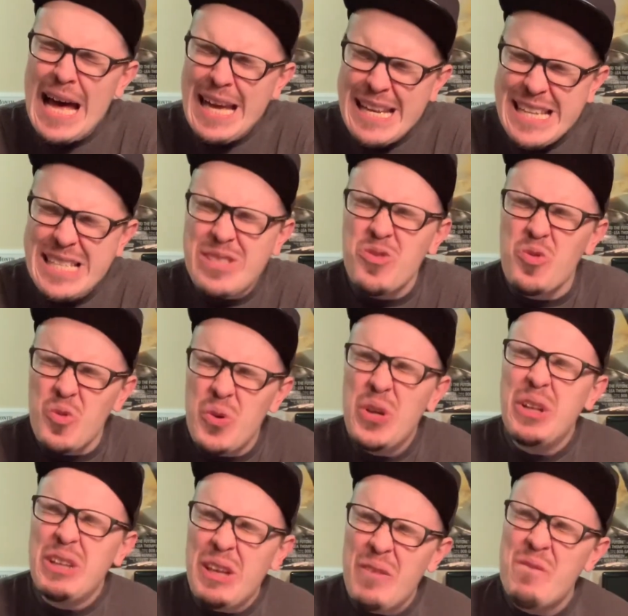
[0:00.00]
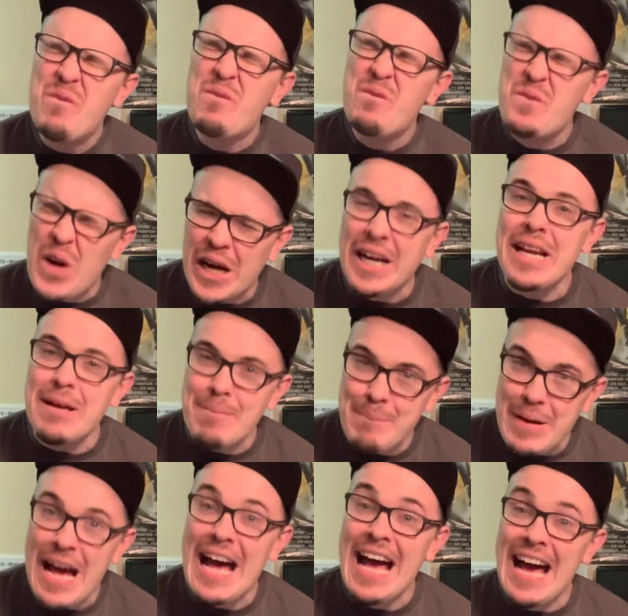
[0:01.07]
It's really fucking
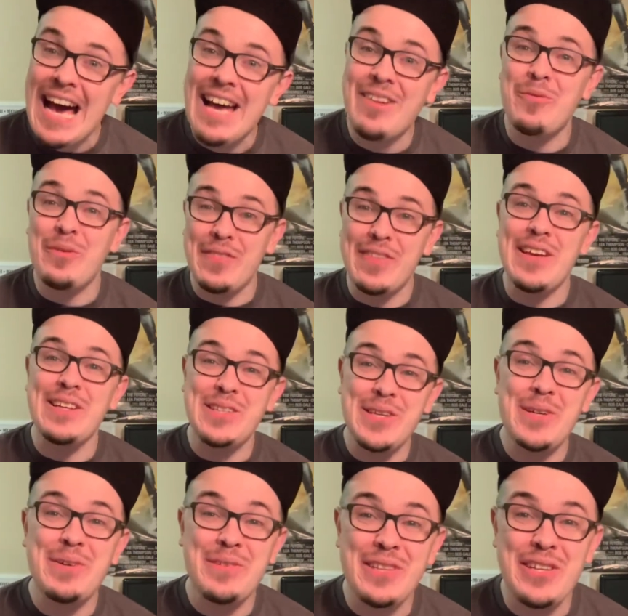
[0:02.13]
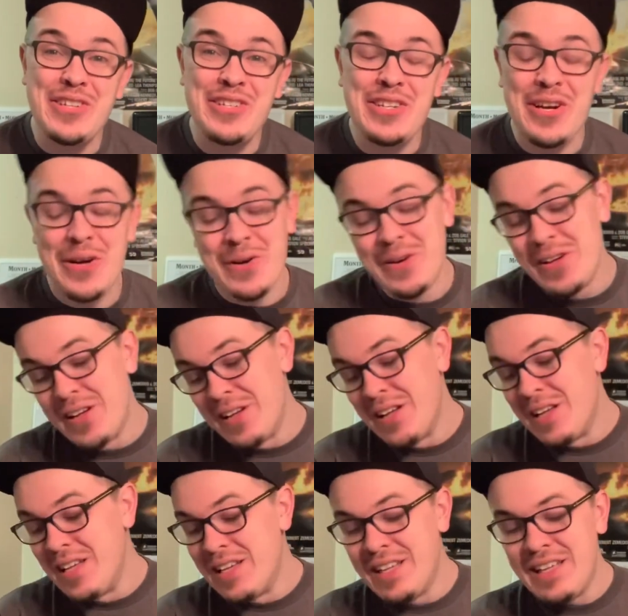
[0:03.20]
bad what they do in this show.
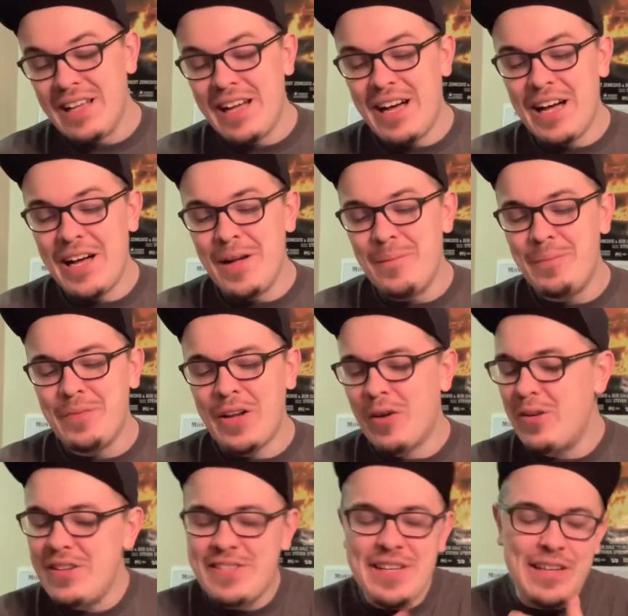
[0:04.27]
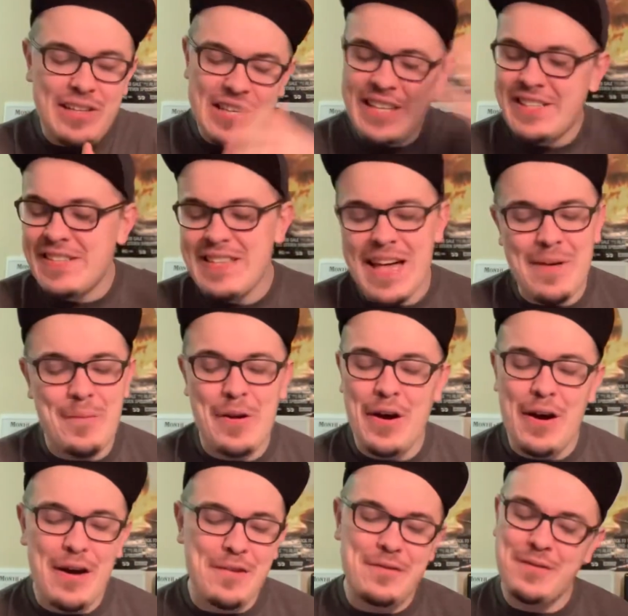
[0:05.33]
Um, I already said he takes his helmet
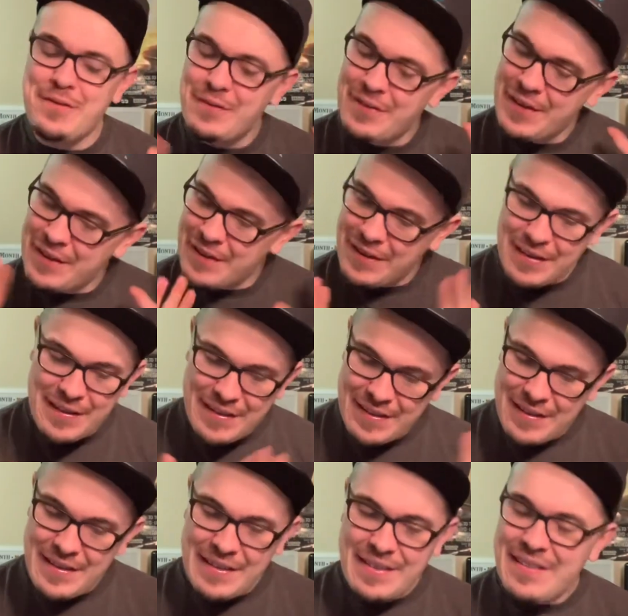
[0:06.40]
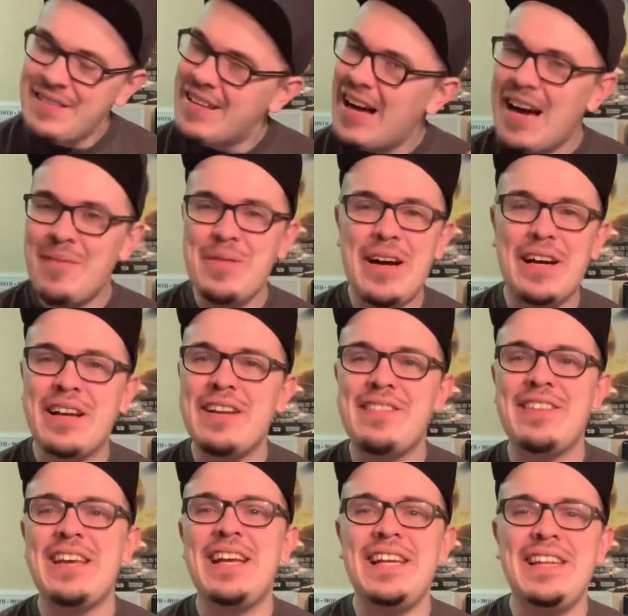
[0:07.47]
off. I'm not gonna
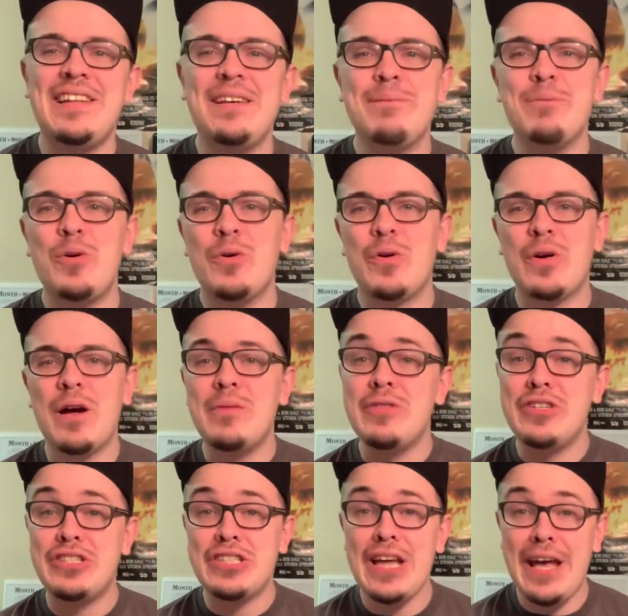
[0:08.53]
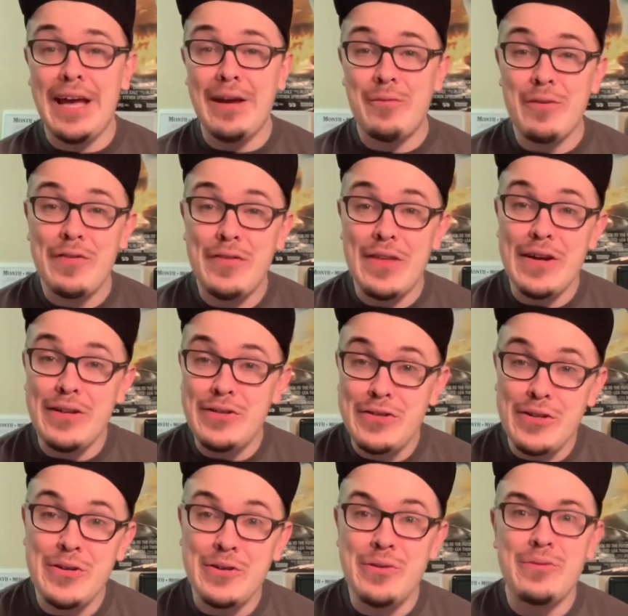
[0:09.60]
say anything more. I'm just saying what they
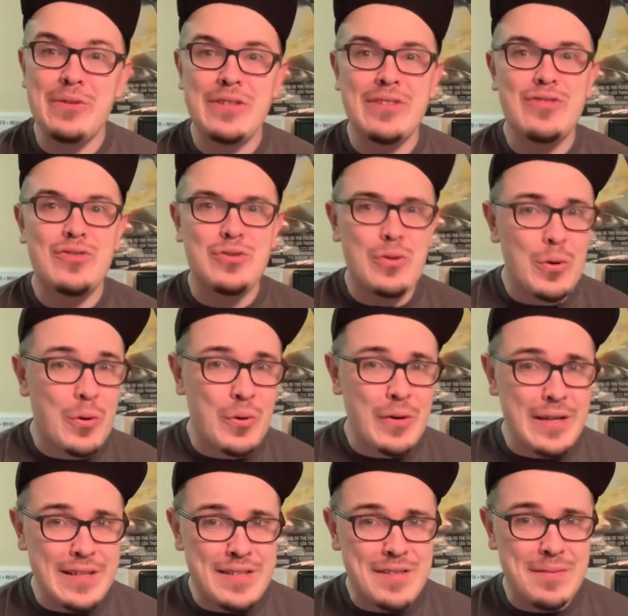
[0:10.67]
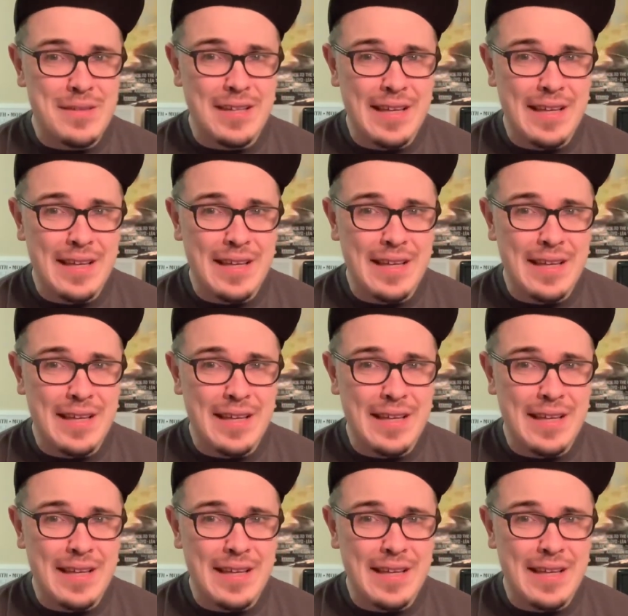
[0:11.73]
do with the story and some of the